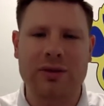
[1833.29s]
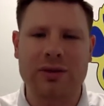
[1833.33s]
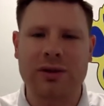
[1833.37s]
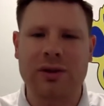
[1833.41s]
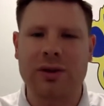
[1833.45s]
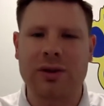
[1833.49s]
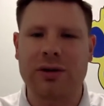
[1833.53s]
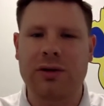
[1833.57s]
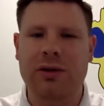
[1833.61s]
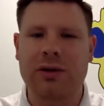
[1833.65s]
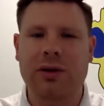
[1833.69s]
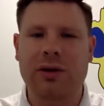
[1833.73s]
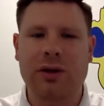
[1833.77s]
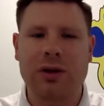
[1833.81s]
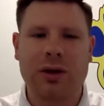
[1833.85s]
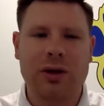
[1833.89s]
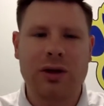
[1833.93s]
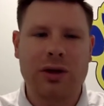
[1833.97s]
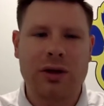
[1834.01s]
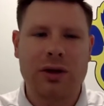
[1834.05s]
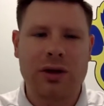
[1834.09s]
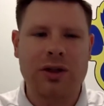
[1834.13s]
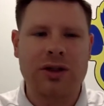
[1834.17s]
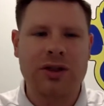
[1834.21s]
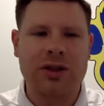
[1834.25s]
So
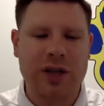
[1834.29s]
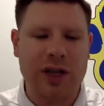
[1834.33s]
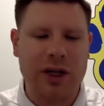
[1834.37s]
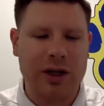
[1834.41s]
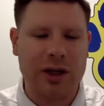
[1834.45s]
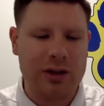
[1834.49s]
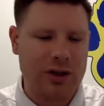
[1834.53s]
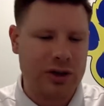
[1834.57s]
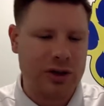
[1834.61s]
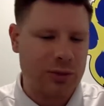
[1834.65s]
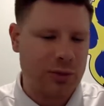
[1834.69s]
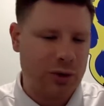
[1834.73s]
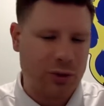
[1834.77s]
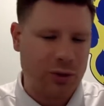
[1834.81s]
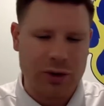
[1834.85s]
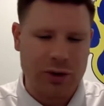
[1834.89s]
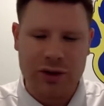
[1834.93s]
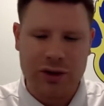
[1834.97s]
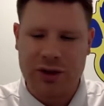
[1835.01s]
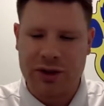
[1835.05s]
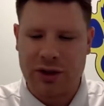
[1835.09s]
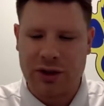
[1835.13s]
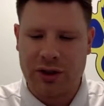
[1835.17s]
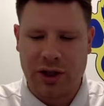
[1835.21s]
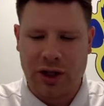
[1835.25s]
it's challenging, but we're
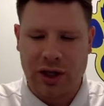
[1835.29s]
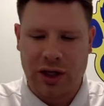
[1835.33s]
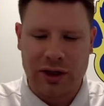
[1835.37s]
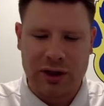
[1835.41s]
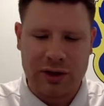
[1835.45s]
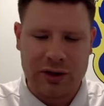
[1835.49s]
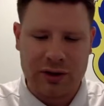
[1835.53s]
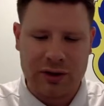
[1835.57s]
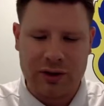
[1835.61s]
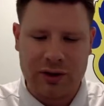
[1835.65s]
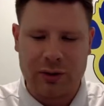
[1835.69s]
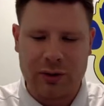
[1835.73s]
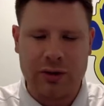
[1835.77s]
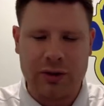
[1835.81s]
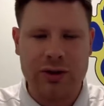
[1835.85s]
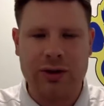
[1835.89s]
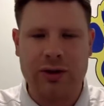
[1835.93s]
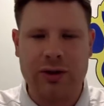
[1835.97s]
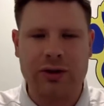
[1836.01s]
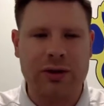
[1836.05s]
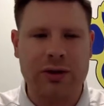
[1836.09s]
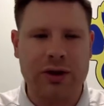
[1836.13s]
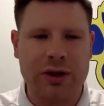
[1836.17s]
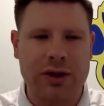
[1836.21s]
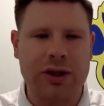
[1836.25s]
still on it. So we're
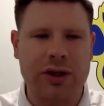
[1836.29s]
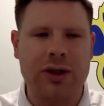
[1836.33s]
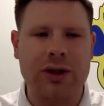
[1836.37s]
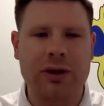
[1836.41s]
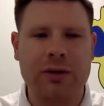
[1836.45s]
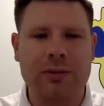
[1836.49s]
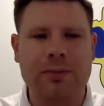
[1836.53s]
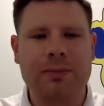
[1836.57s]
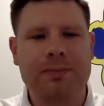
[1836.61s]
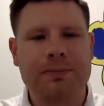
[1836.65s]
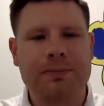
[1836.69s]
still trying to get it.